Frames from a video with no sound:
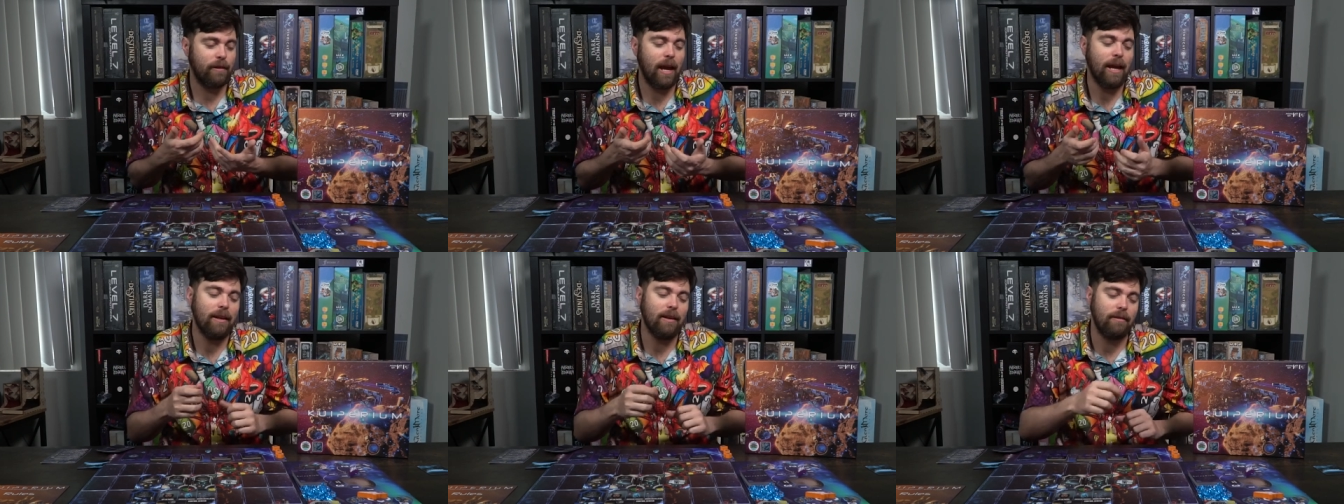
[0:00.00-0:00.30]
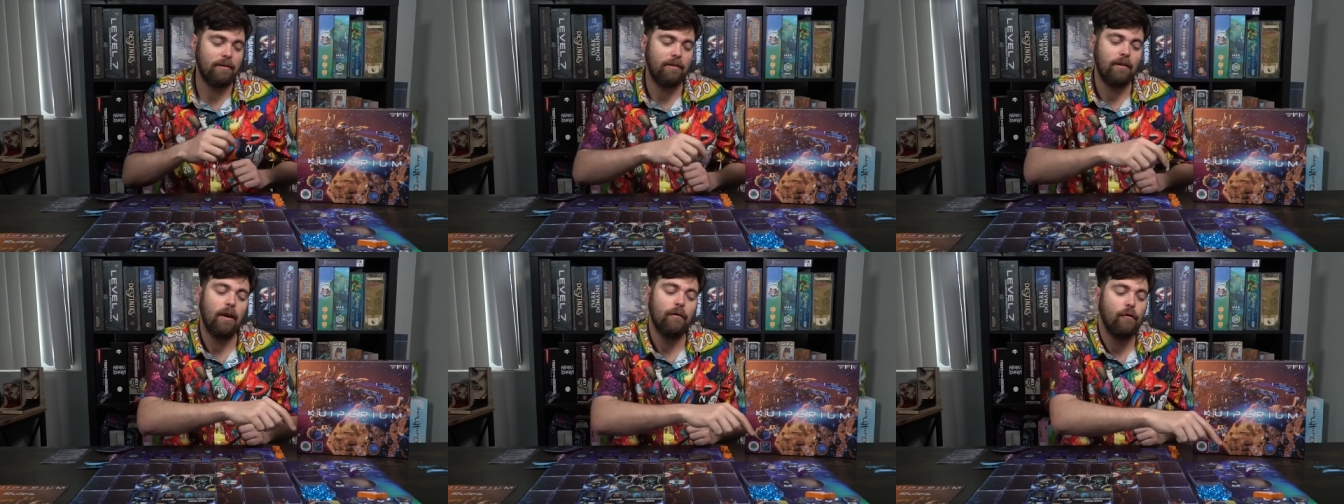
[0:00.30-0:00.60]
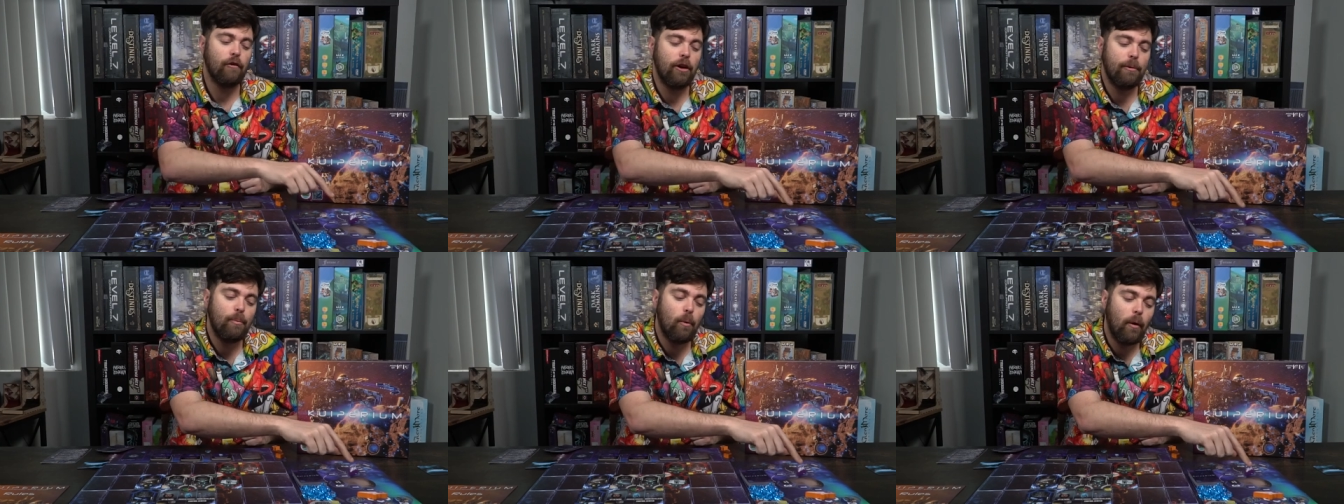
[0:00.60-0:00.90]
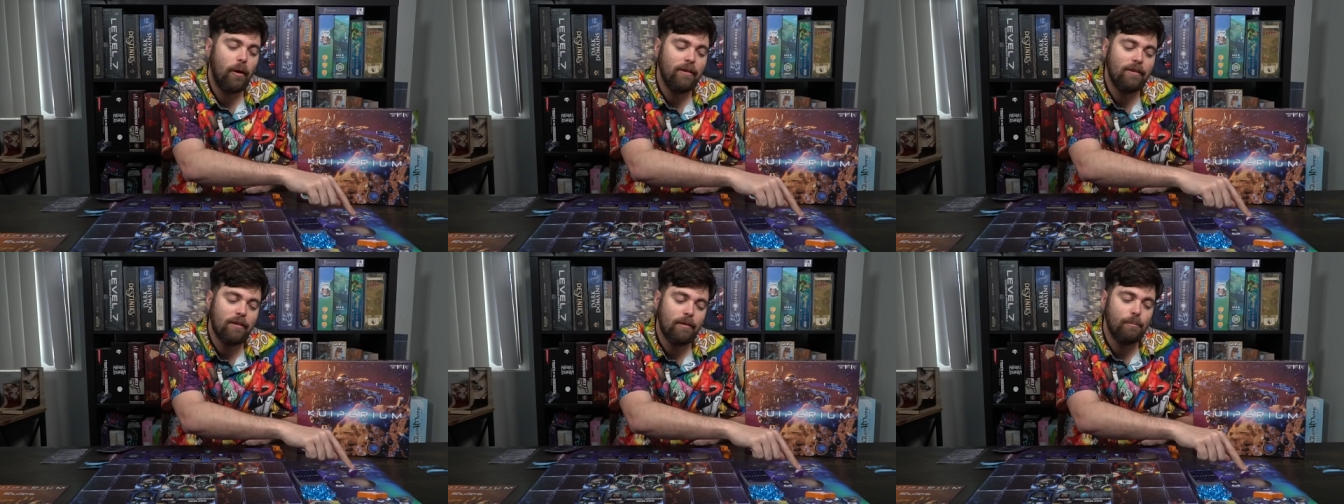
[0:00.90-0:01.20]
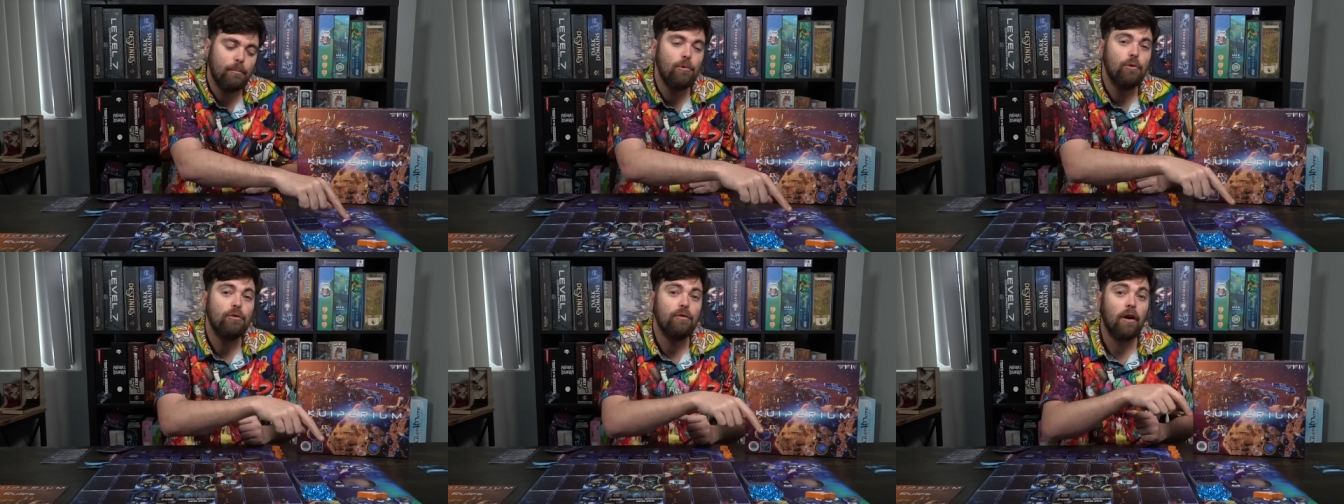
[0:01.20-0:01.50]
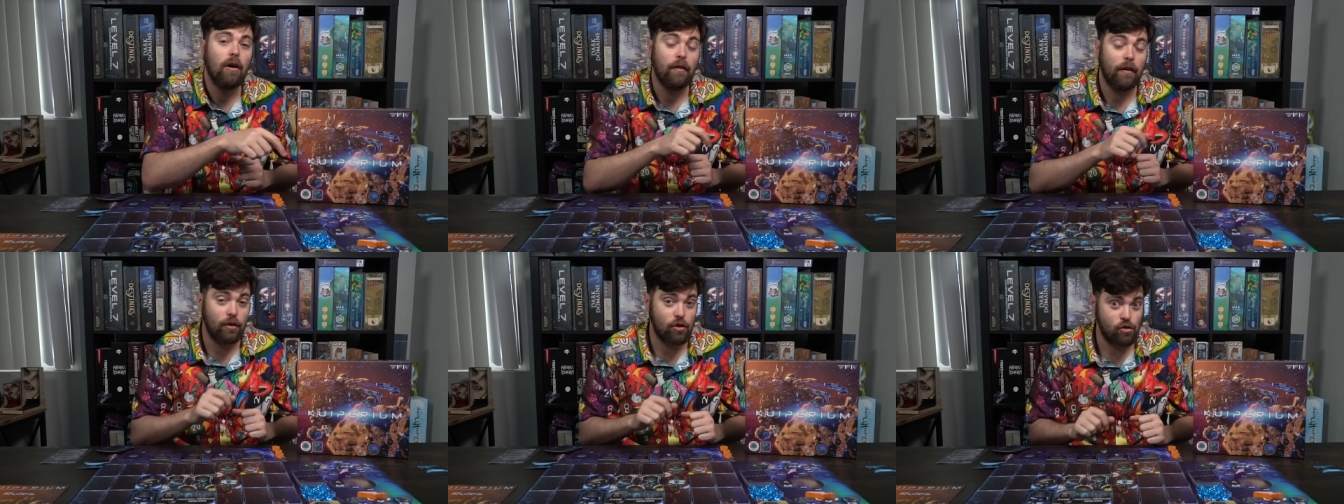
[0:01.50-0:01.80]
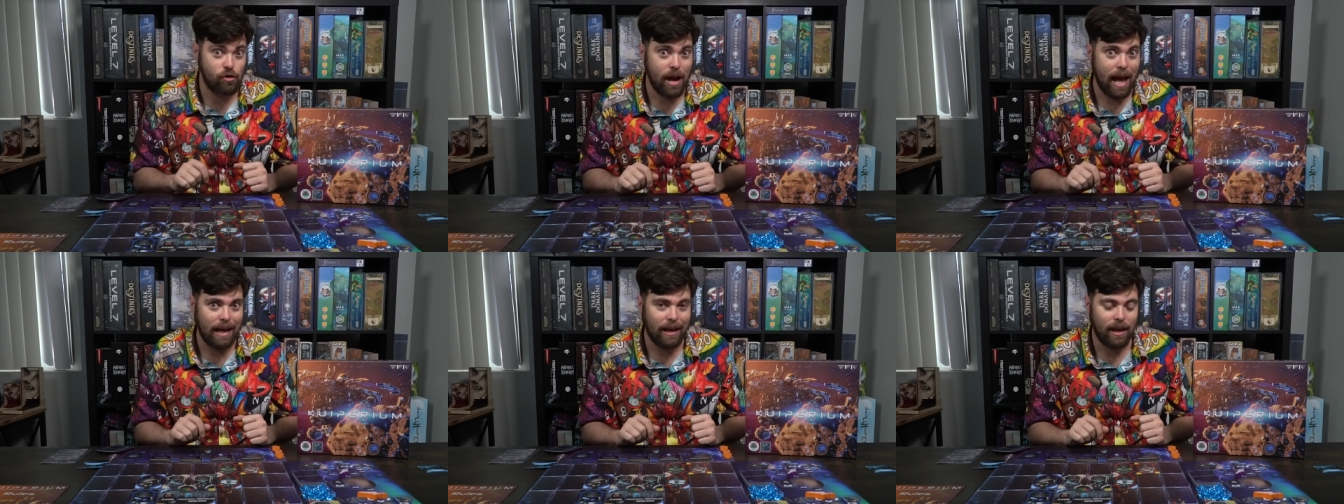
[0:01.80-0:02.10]
gain discovery points, and move on the
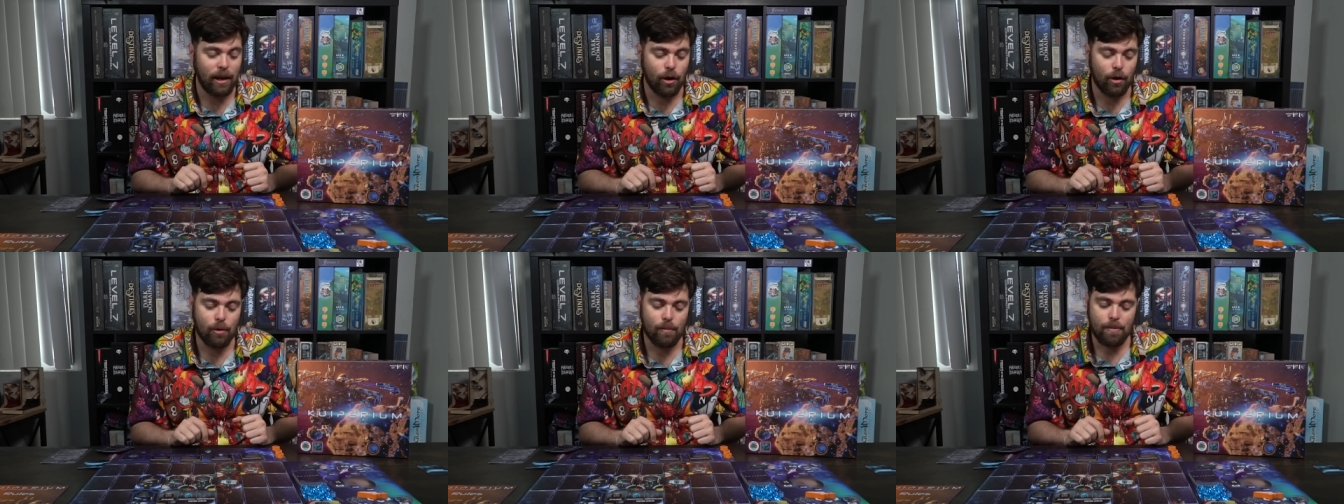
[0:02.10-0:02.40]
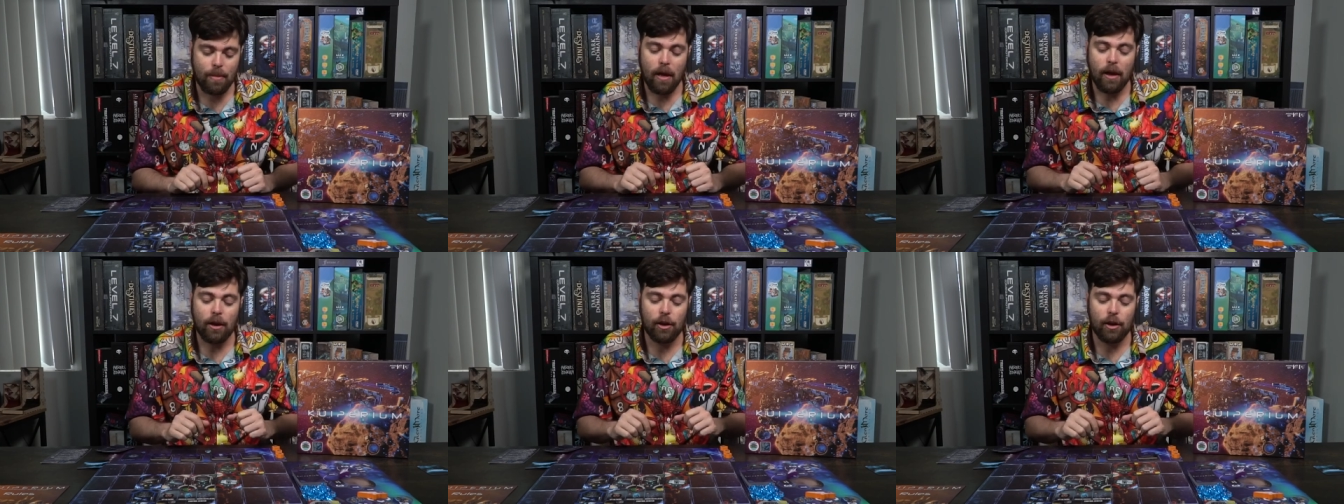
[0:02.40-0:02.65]
track here,